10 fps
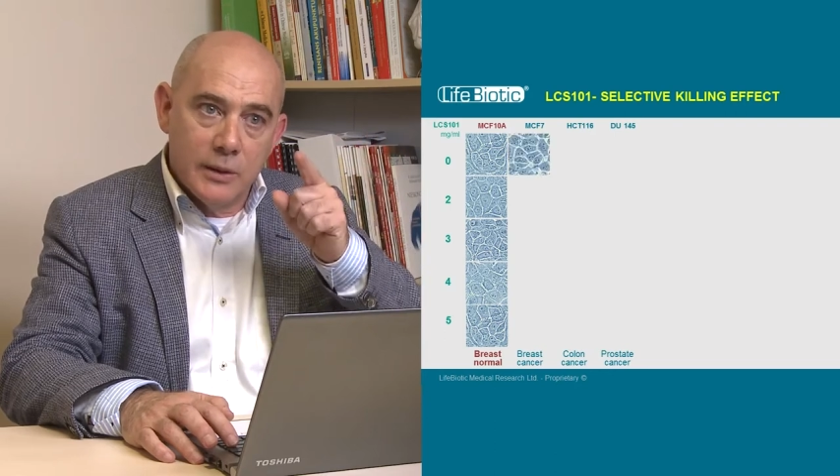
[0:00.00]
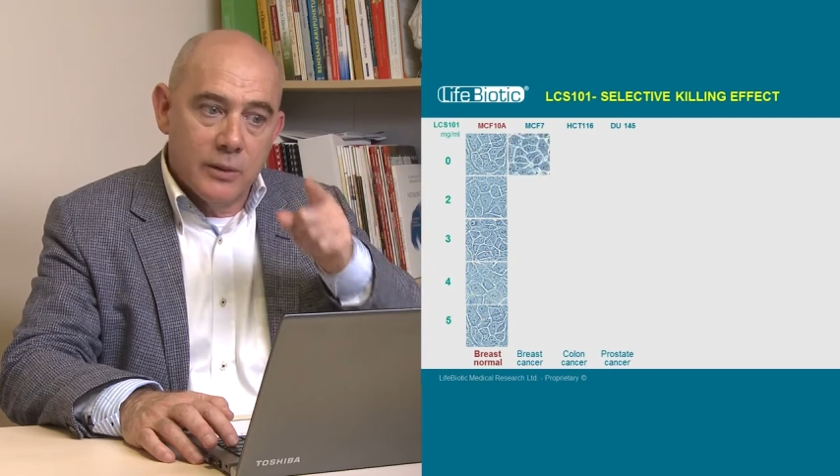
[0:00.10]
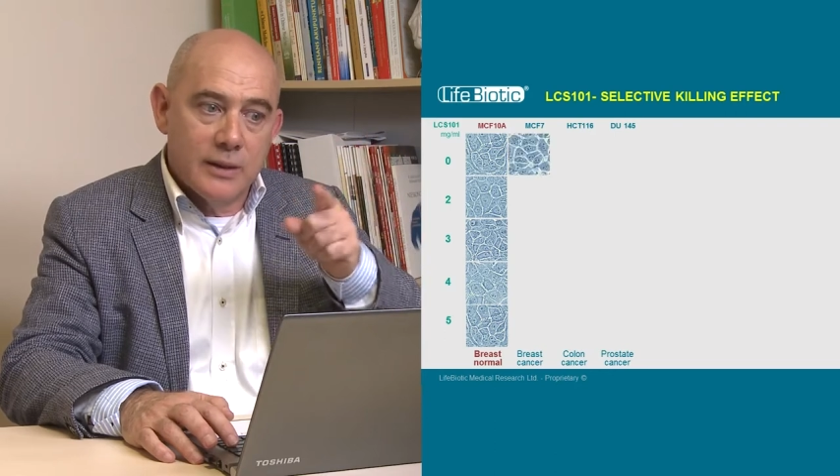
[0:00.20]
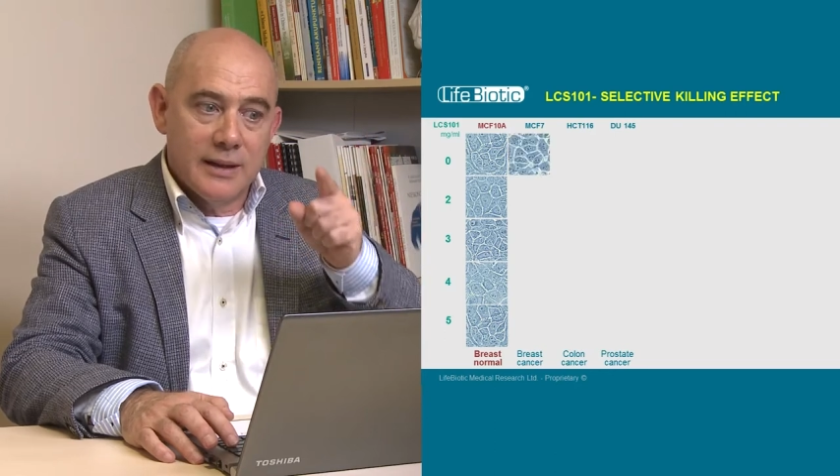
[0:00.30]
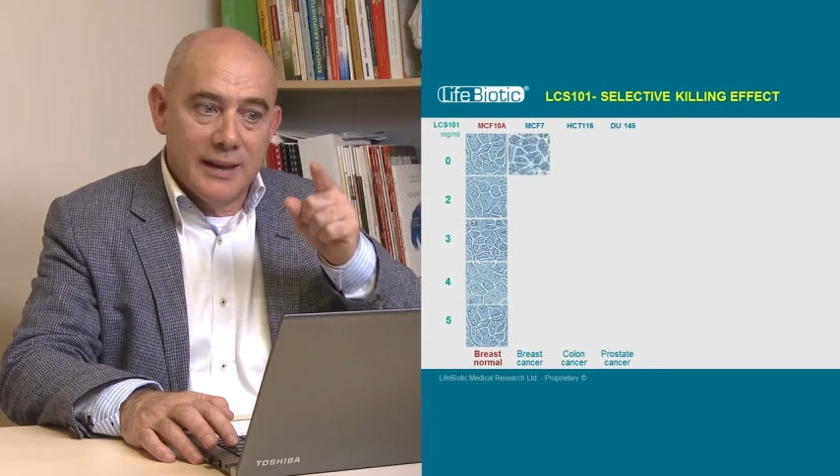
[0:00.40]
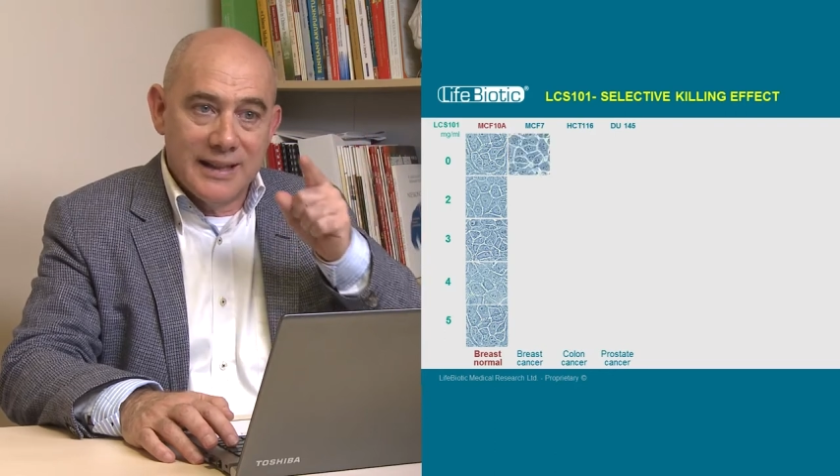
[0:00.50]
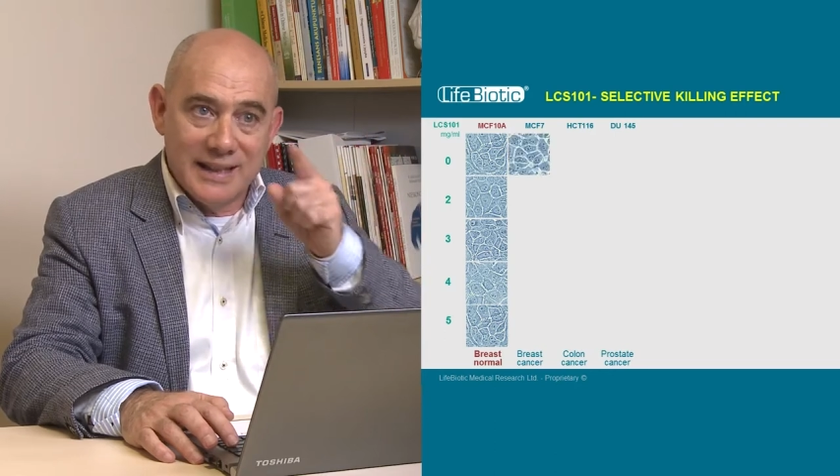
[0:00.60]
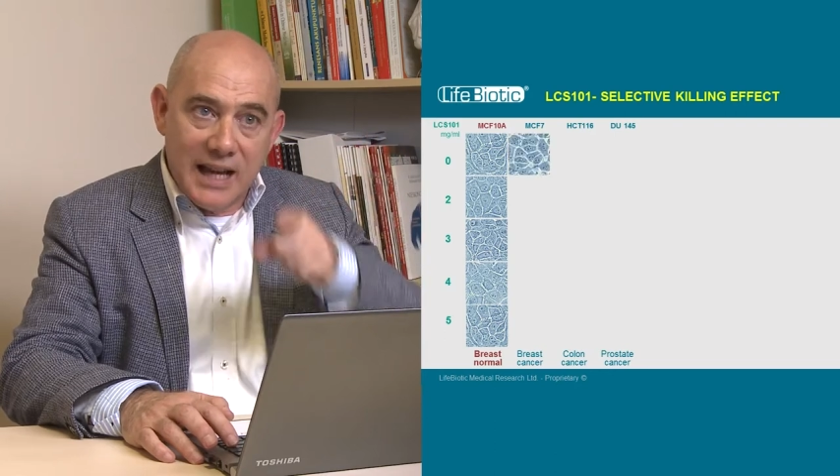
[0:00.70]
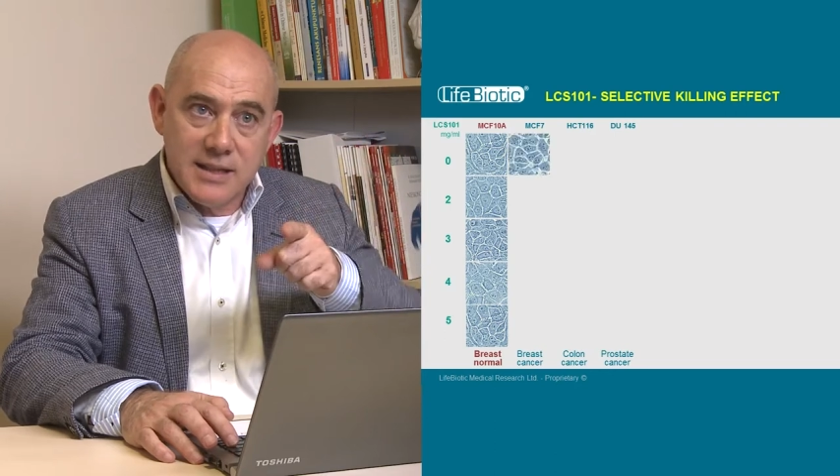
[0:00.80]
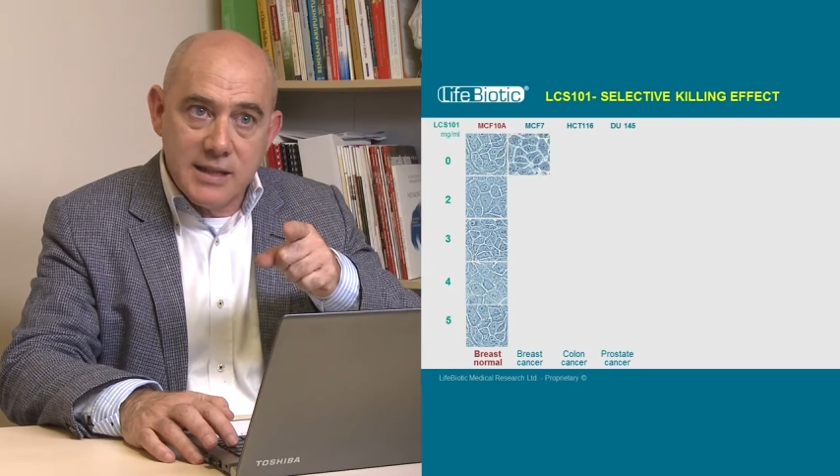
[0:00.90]
look at
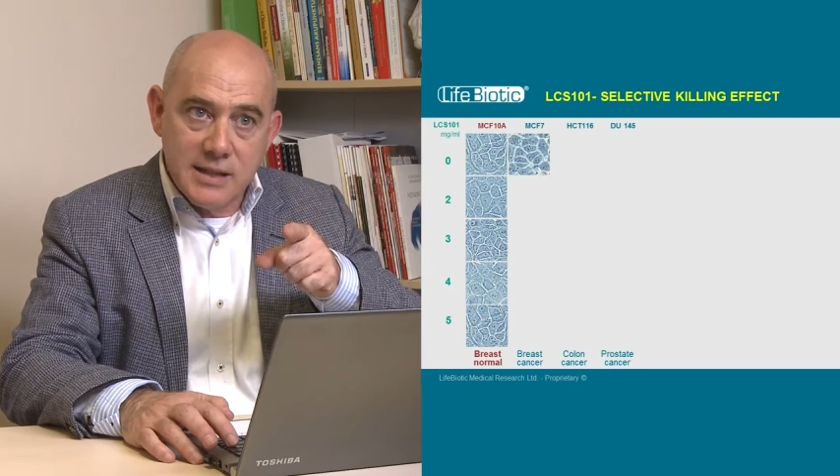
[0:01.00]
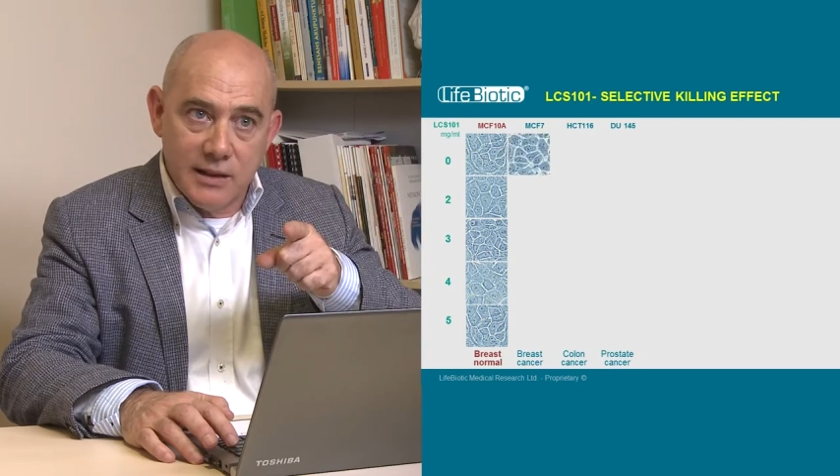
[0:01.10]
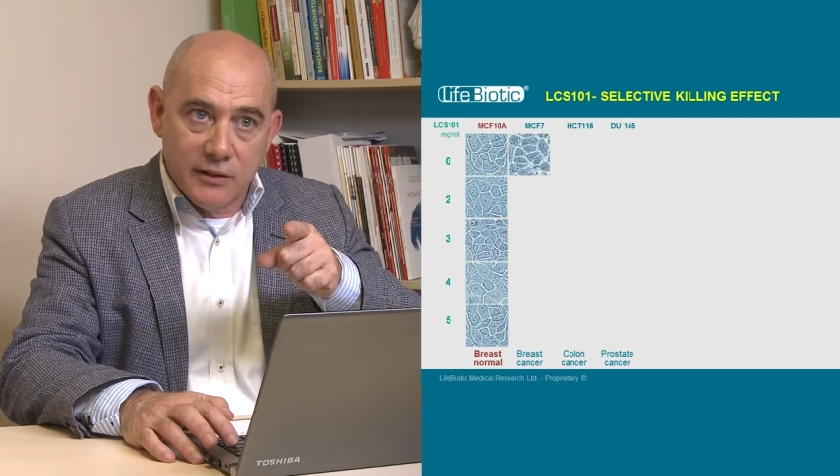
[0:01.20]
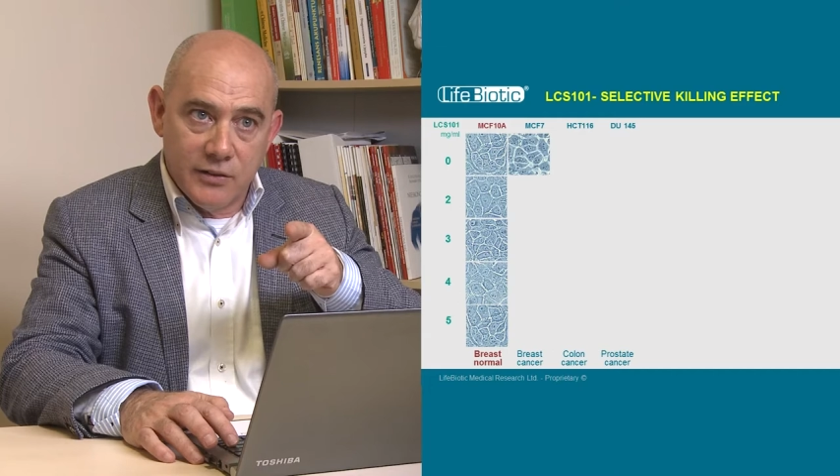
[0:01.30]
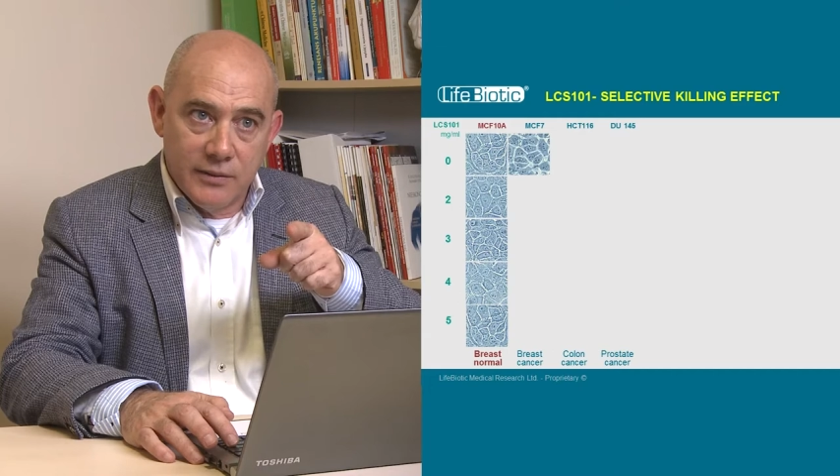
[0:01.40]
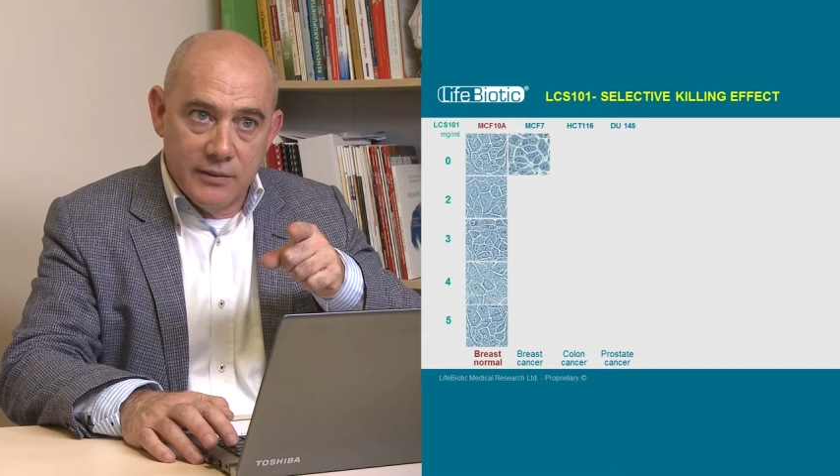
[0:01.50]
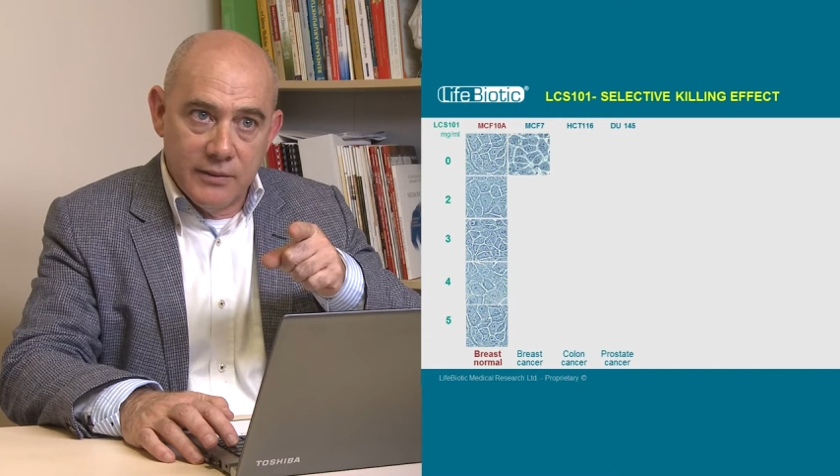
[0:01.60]
cancer cells.